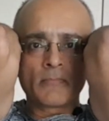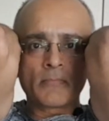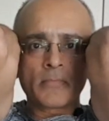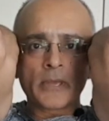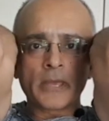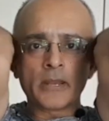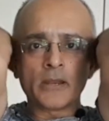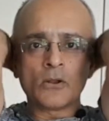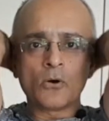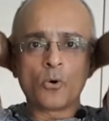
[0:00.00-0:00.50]

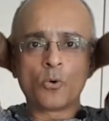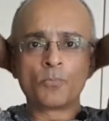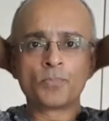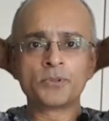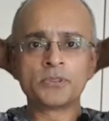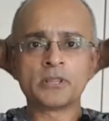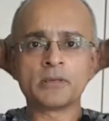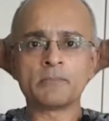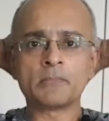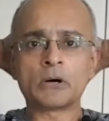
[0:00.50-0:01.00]
and
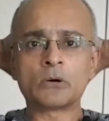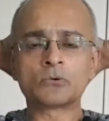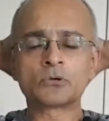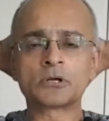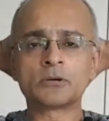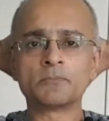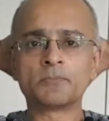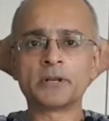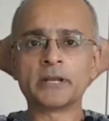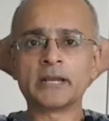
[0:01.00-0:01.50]
open them out
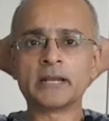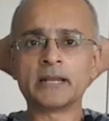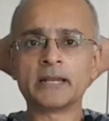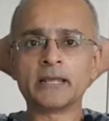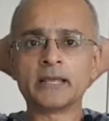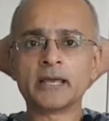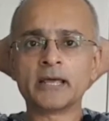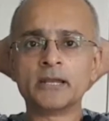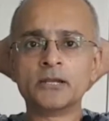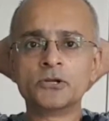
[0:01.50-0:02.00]

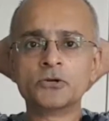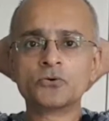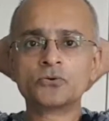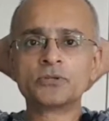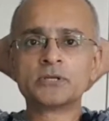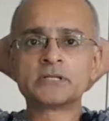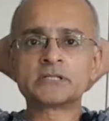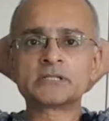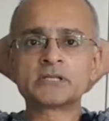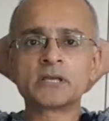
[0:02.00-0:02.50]
completely, and do
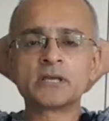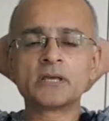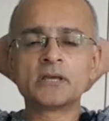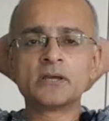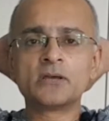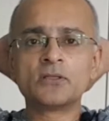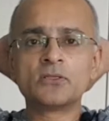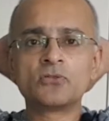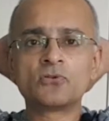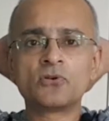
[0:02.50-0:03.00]
this
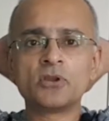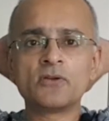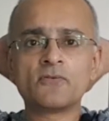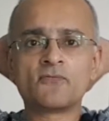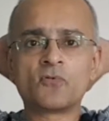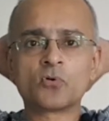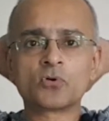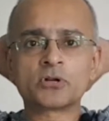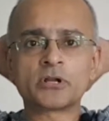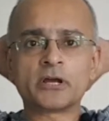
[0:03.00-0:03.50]
3 or
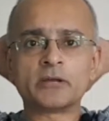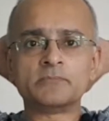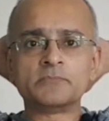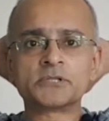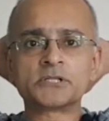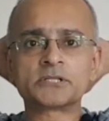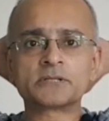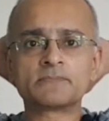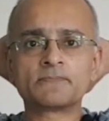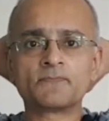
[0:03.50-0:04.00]
4
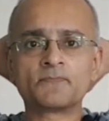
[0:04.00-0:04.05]
times